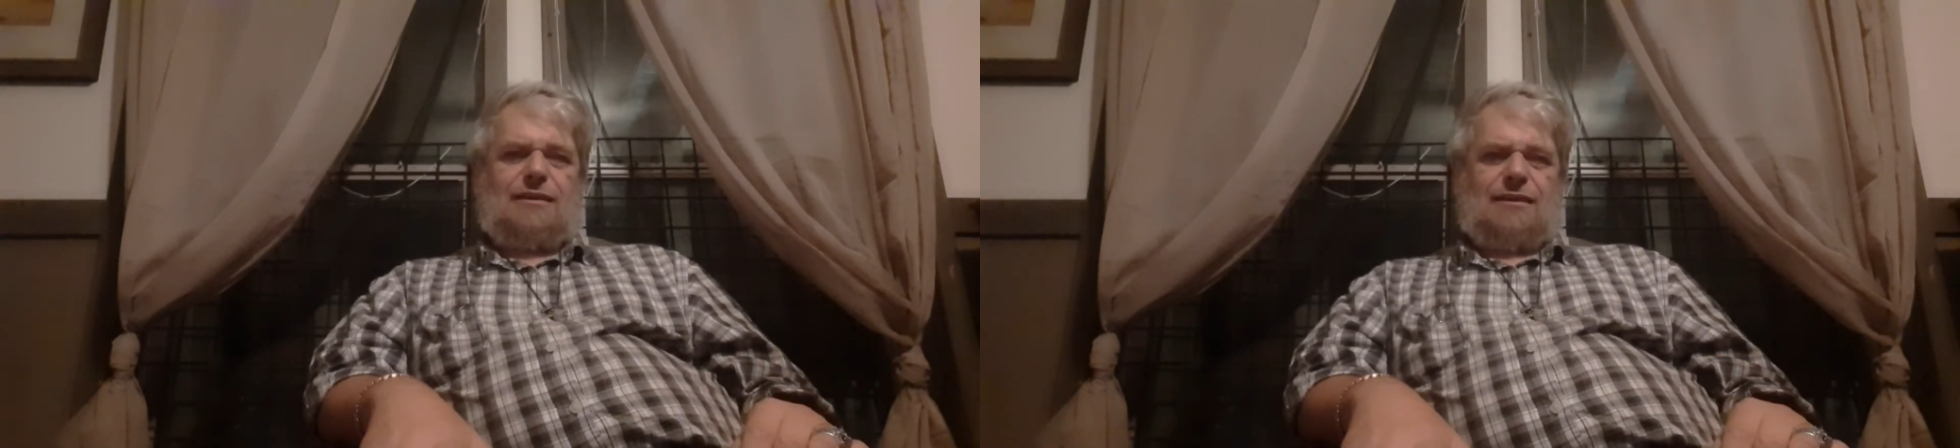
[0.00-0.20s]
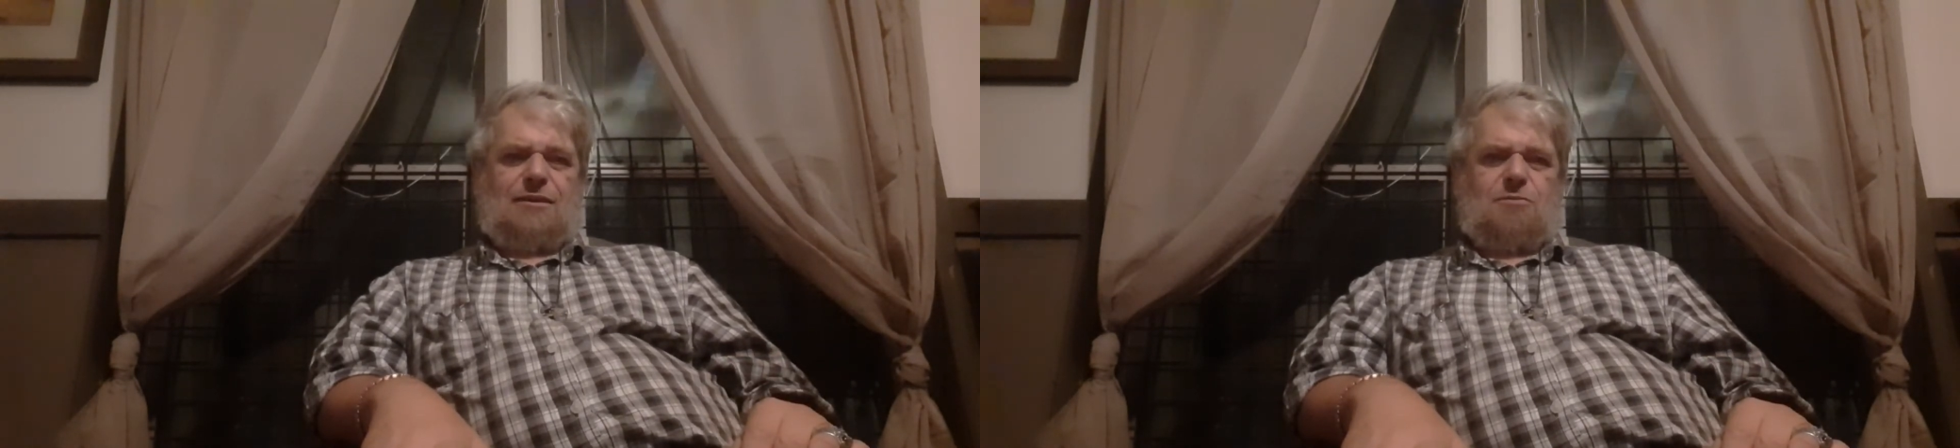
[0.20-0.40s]

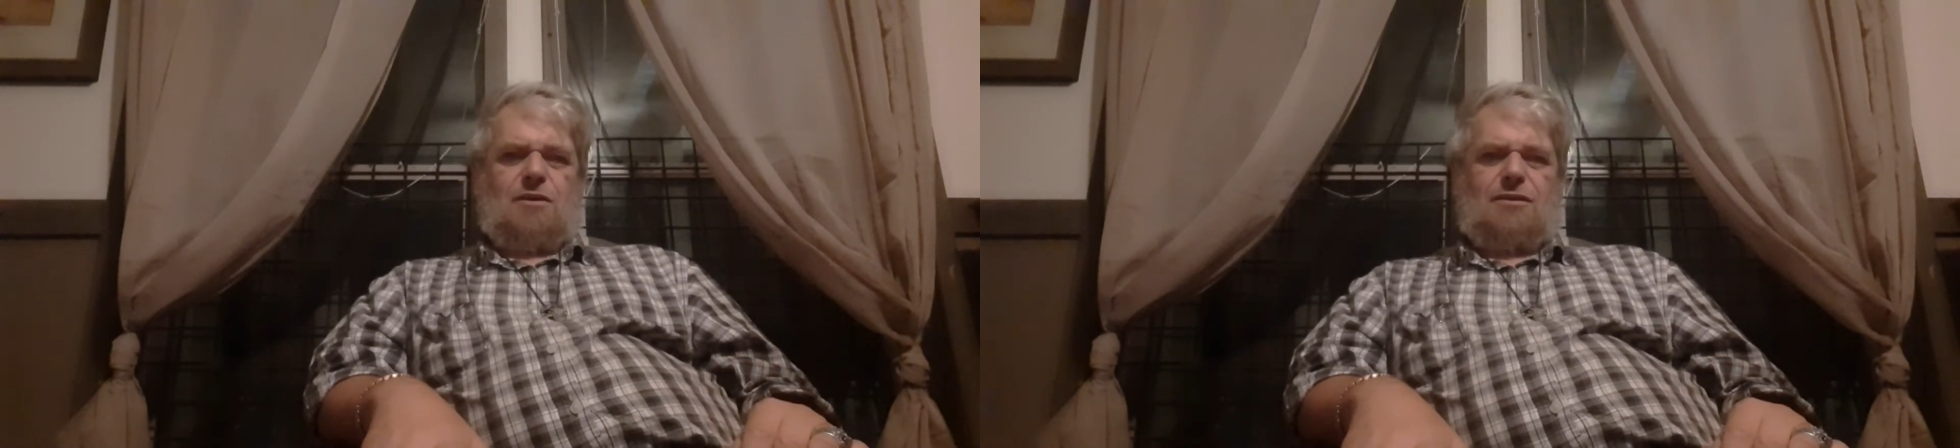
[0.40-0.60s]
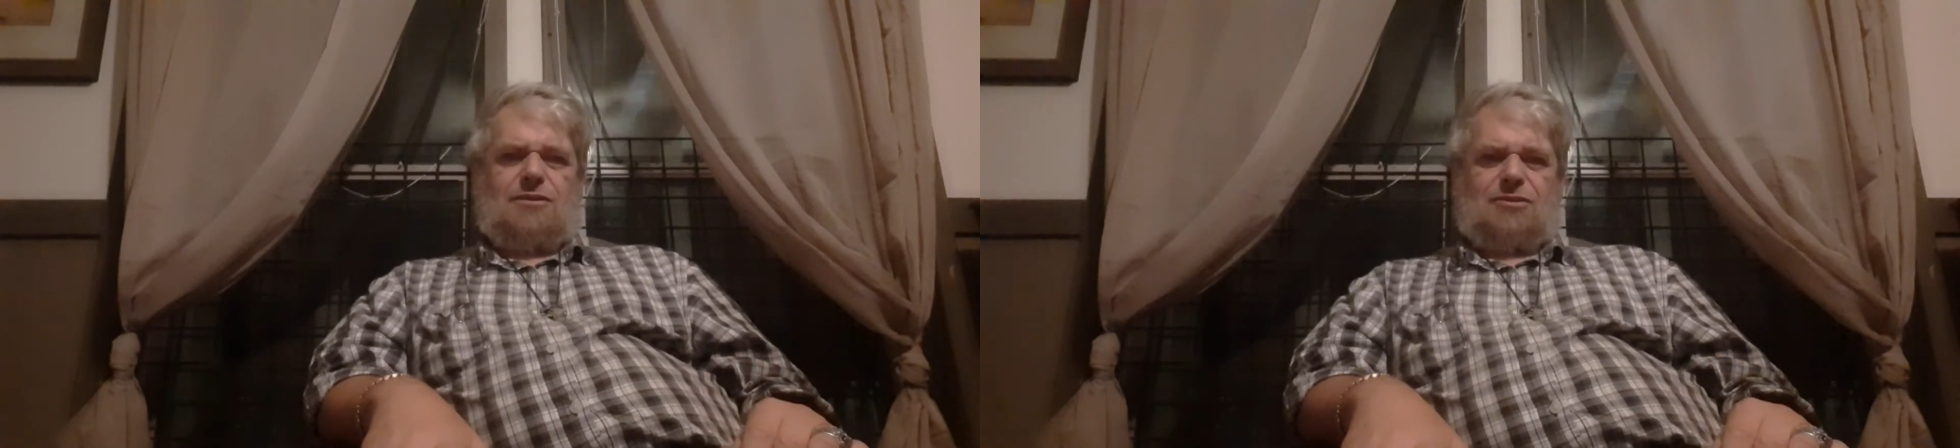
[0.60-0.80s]
It
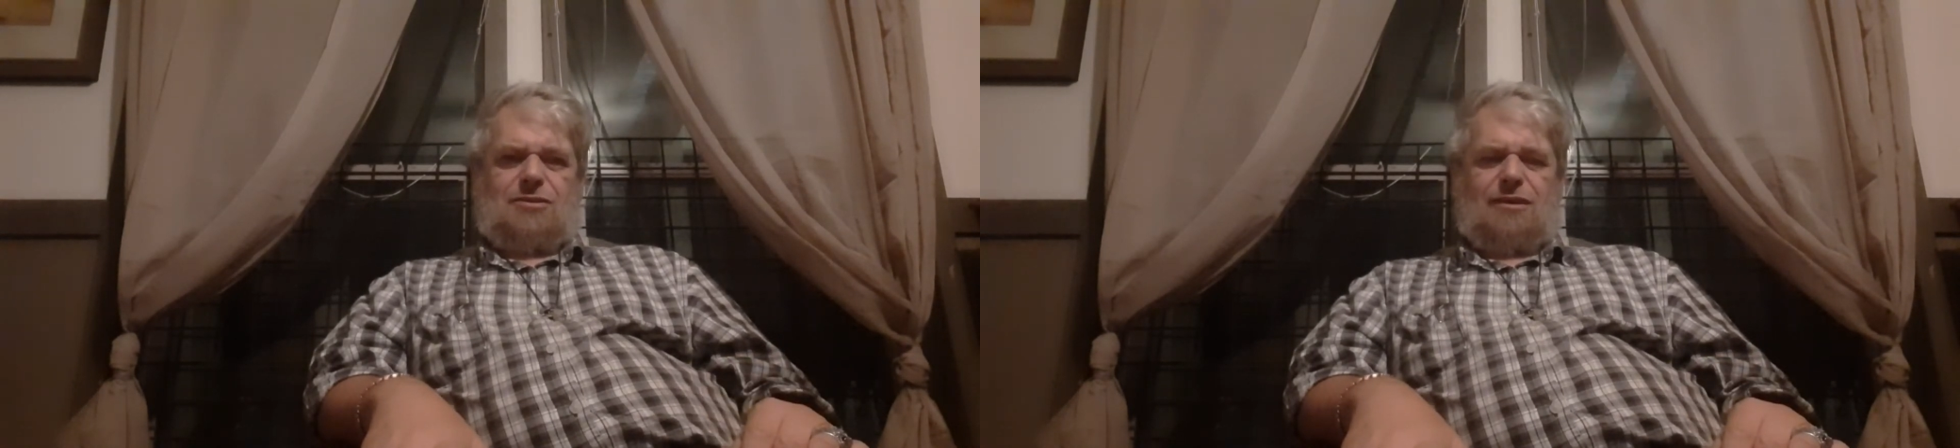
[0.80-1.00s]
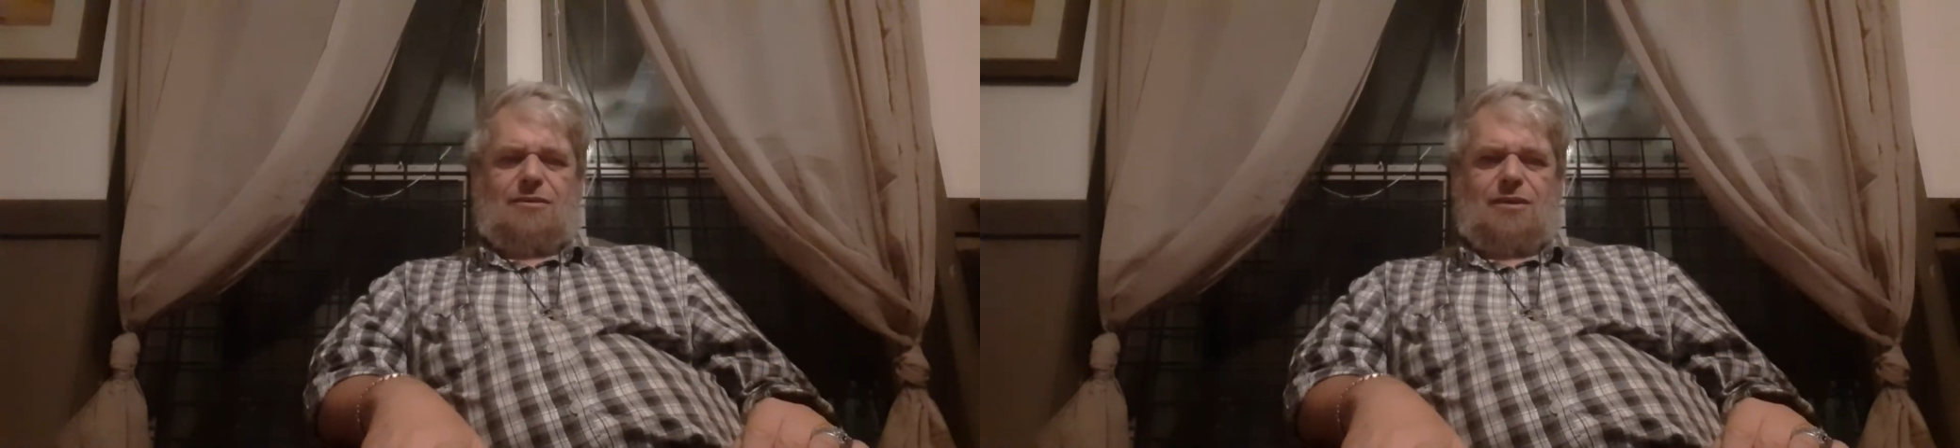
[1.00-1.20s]
was
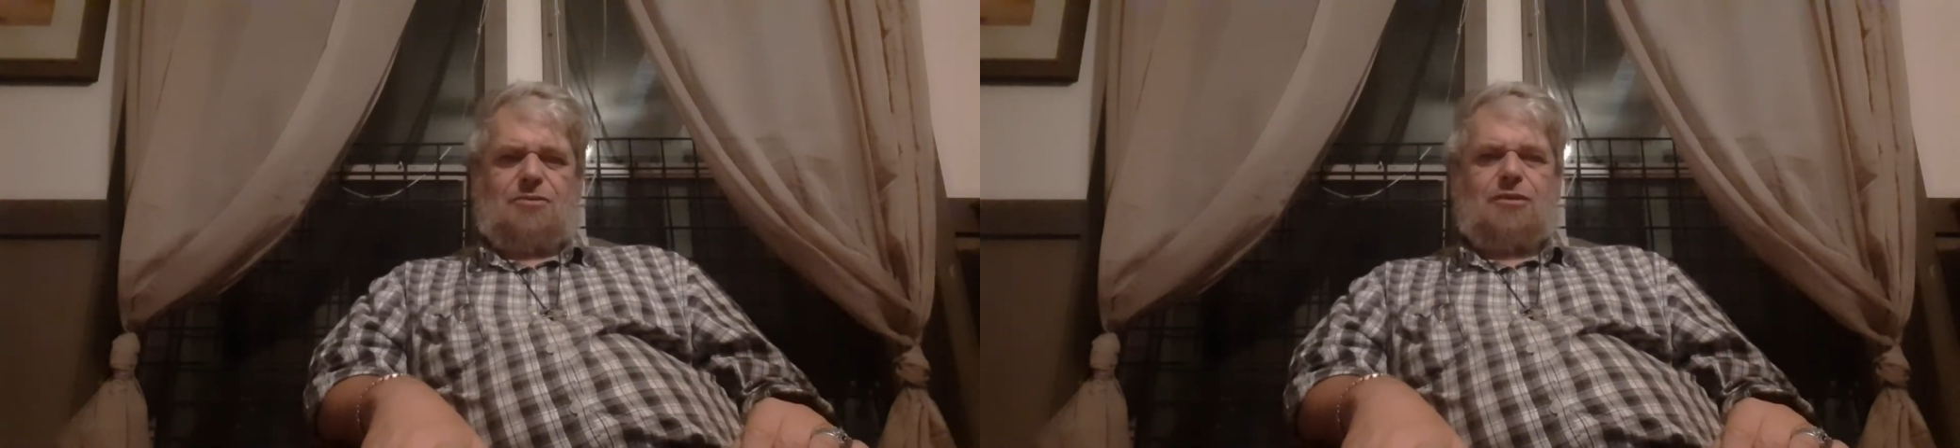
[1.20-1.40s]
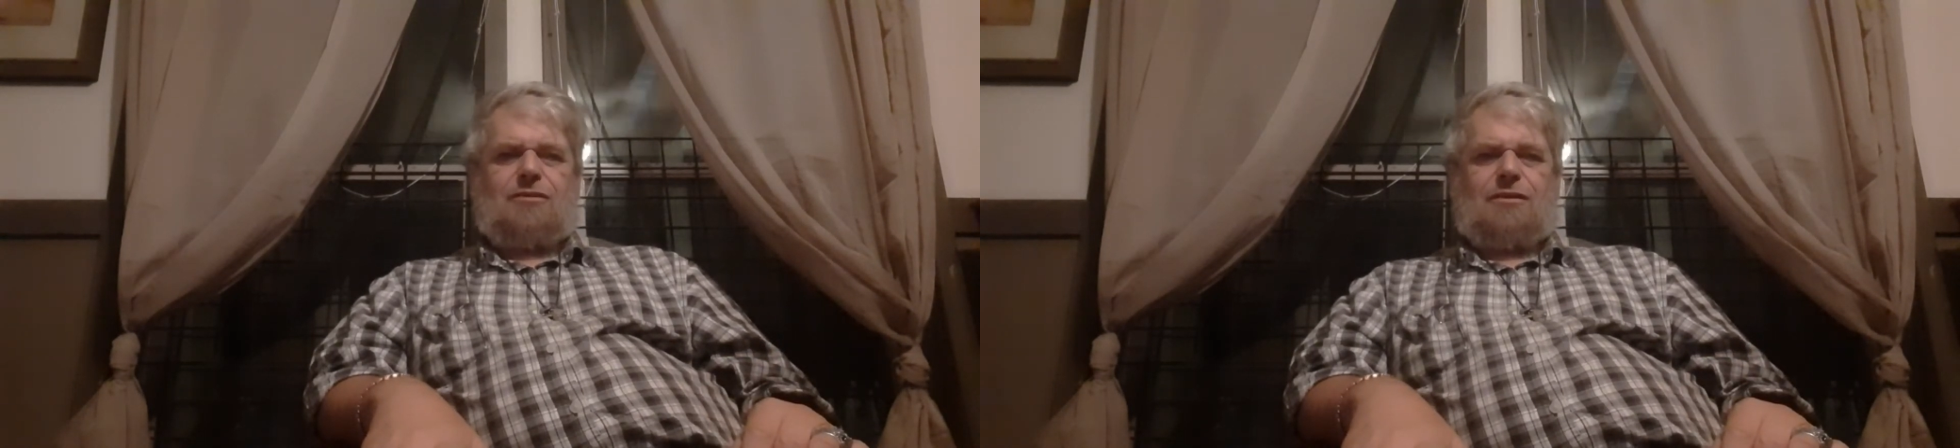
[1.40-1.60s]
none
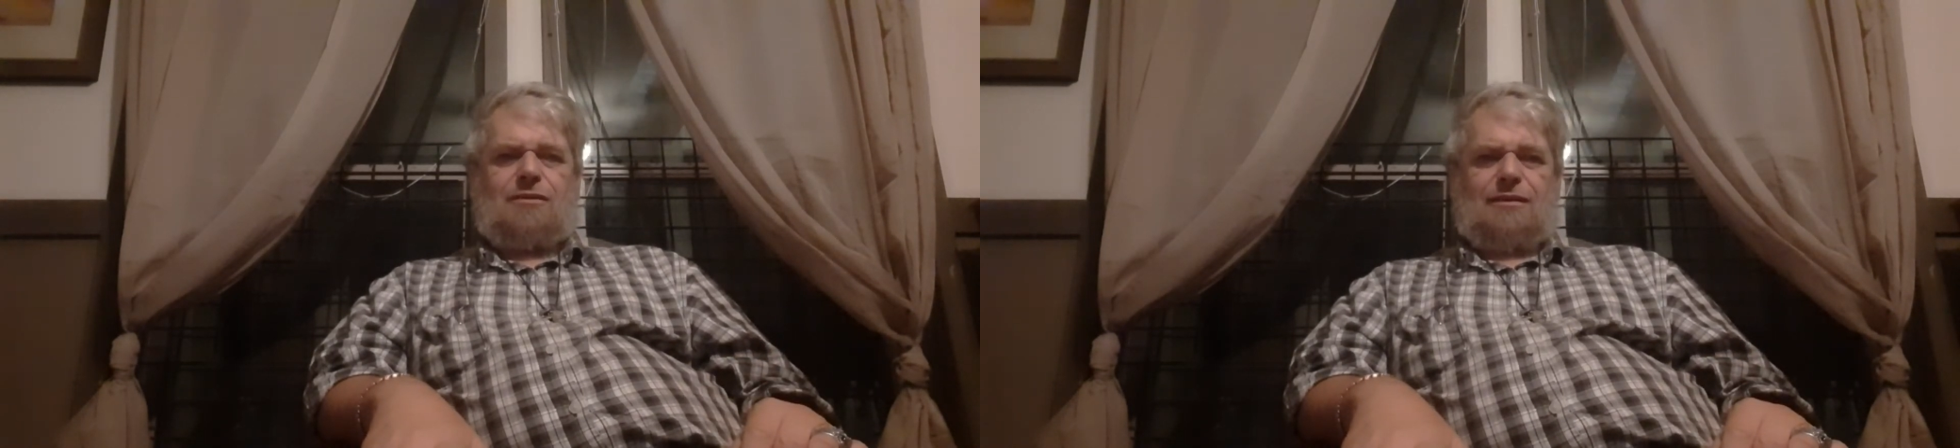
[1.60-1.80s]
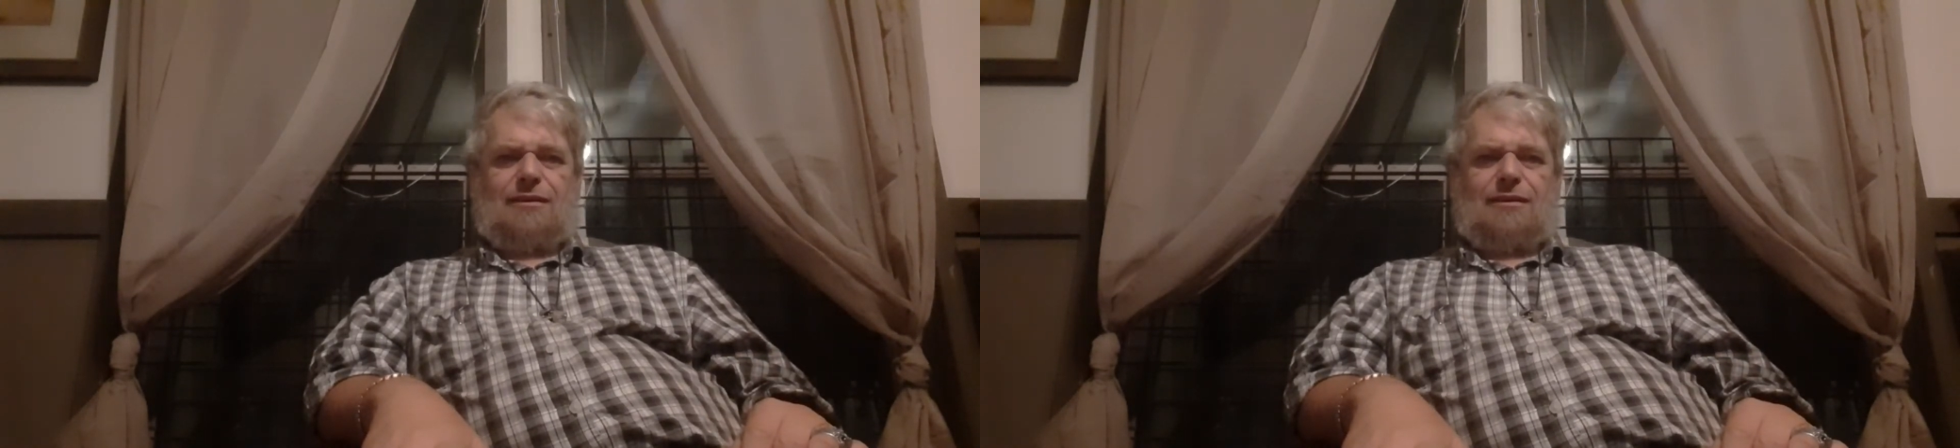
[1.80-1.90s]
other